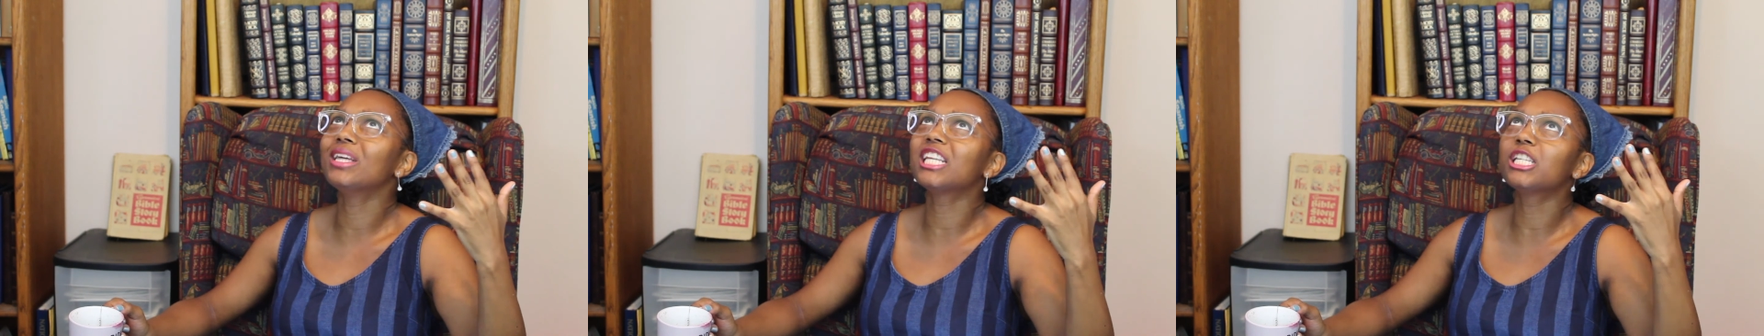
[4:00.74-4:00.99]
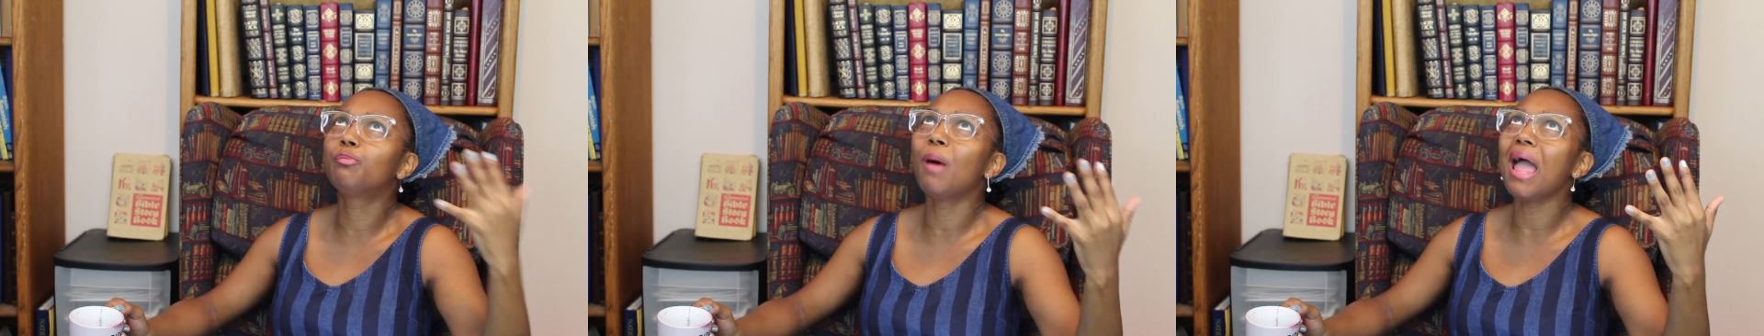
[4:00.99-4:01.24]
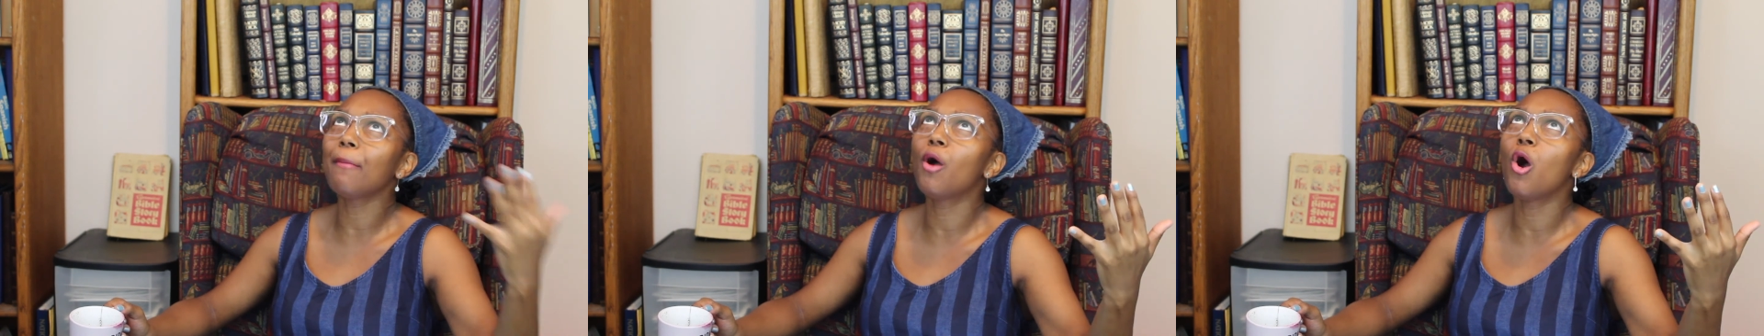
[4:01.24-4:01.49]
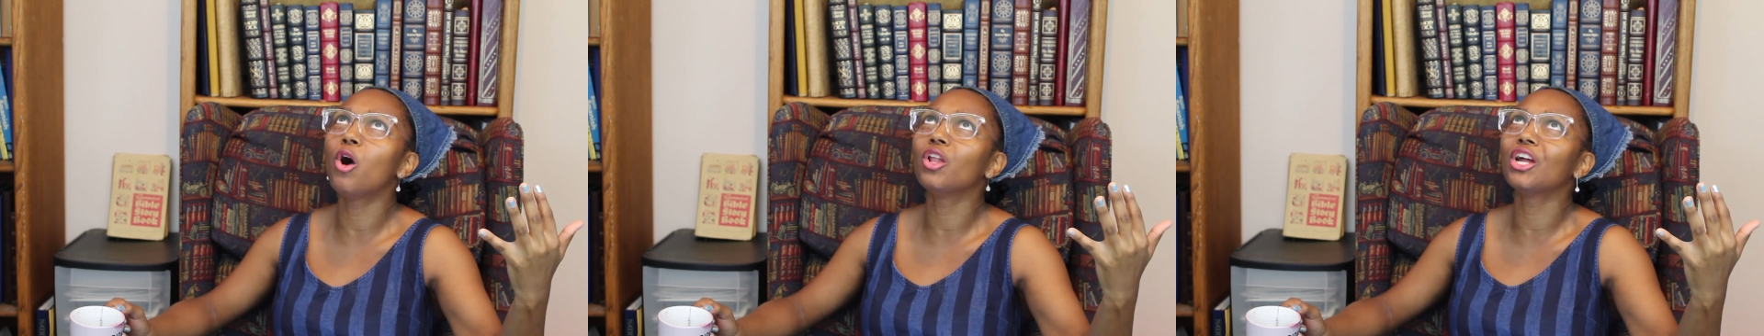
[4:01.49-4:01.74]
is this
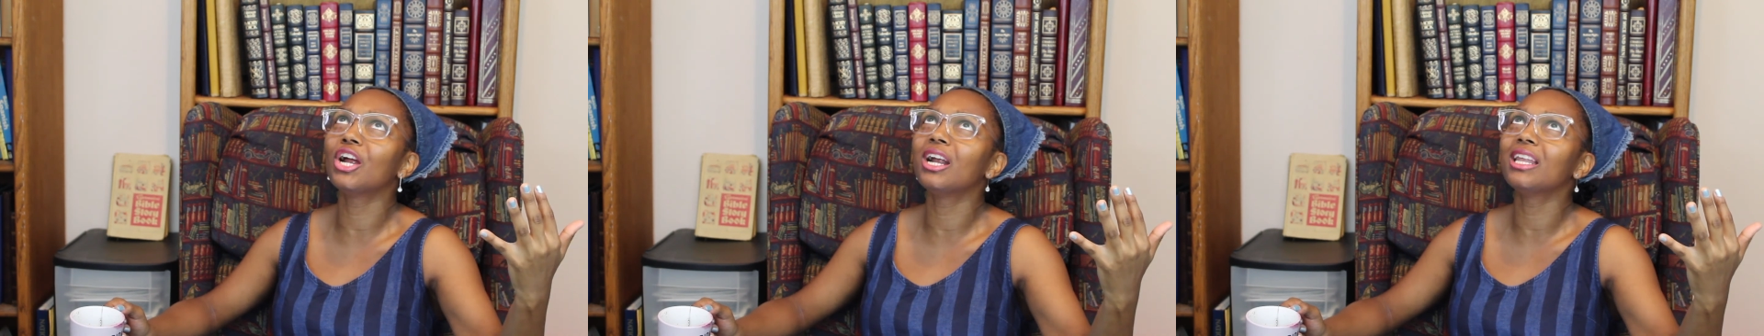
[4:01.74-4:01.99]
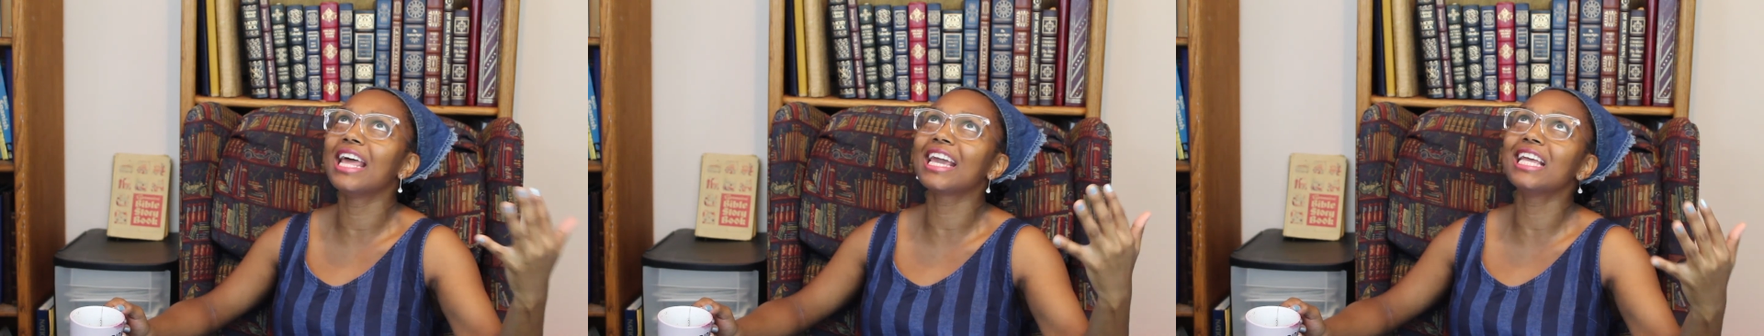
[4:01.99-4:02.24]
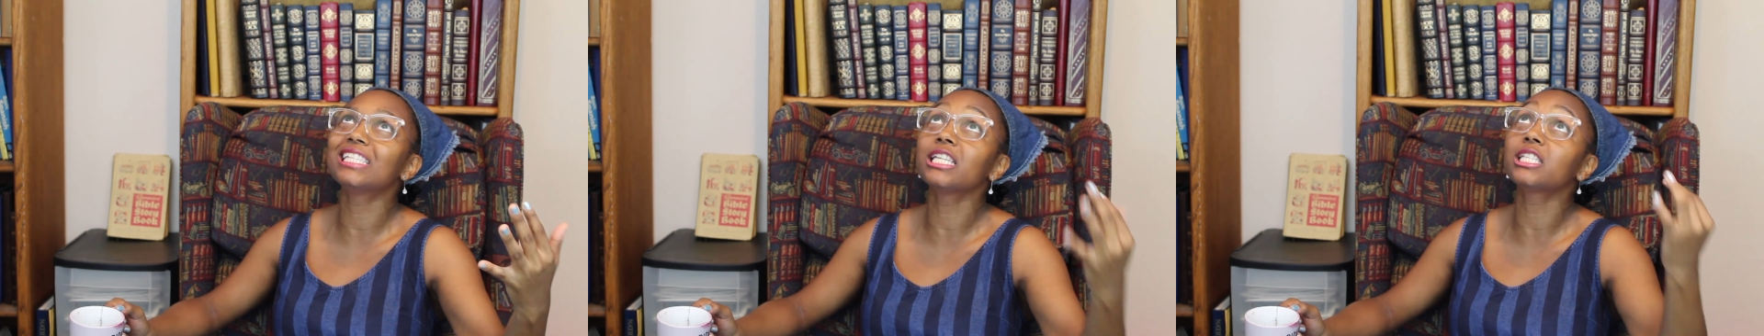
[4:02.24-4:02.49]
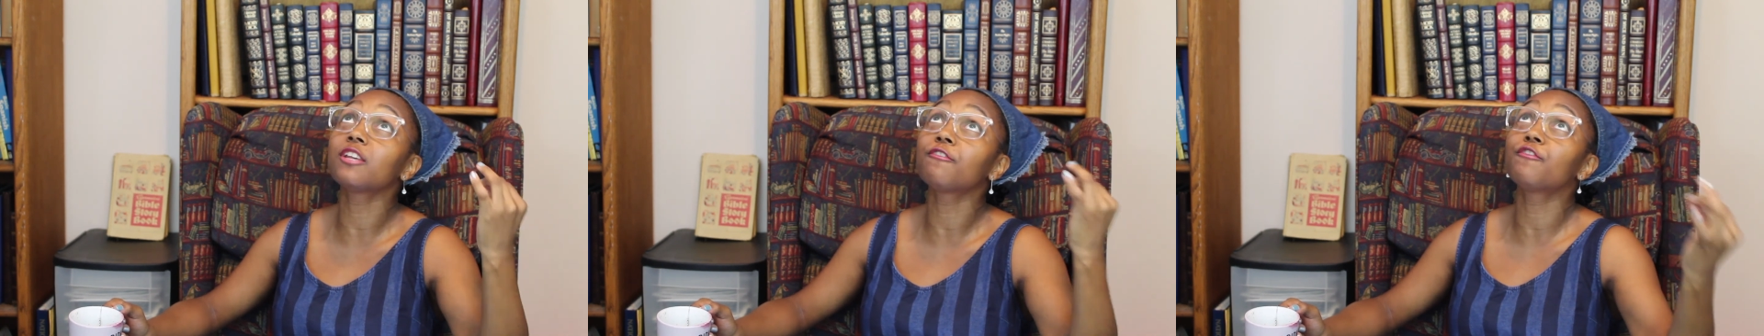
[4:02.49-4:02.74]
bipolar? Like, is
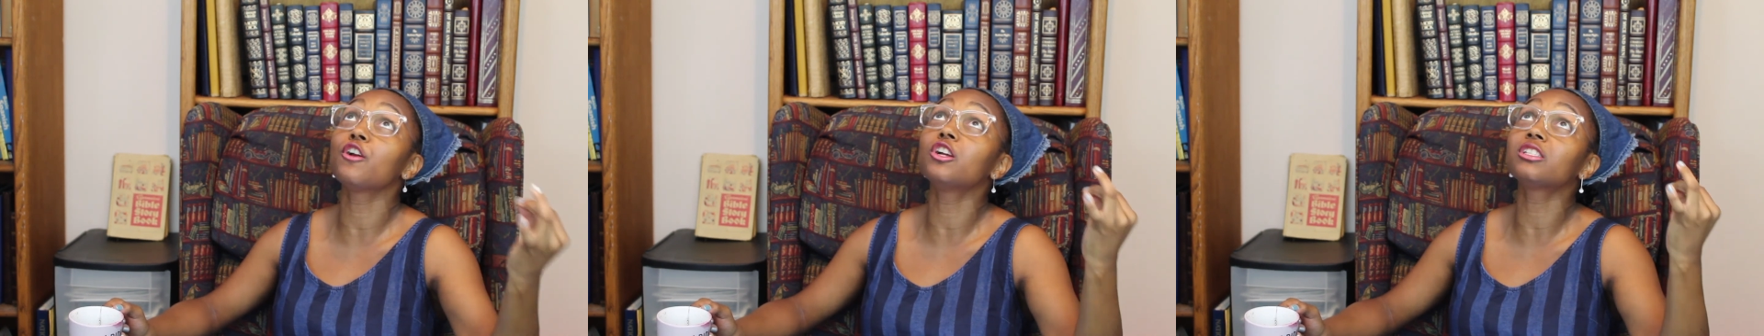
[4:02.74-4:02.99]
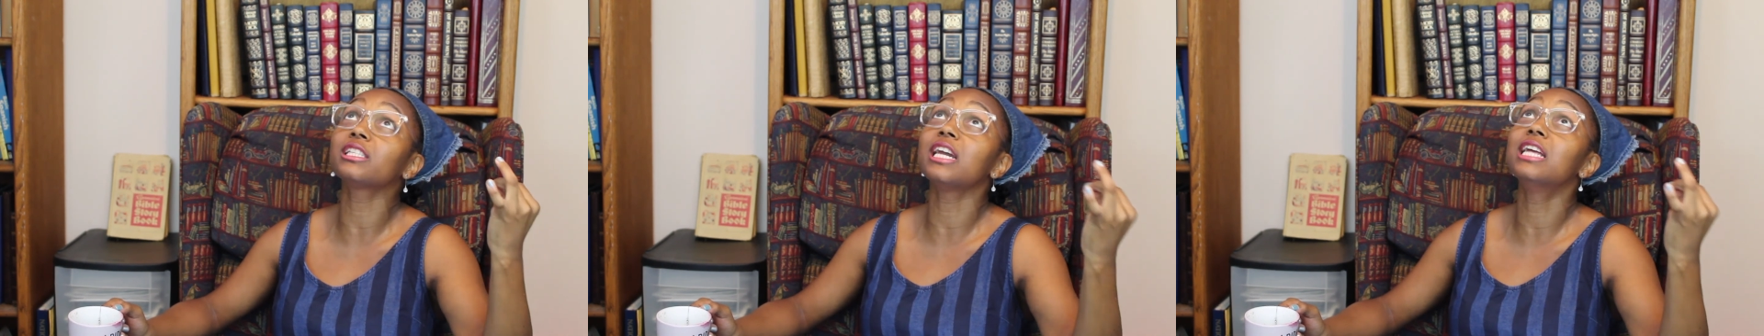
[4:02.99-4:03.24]
this the first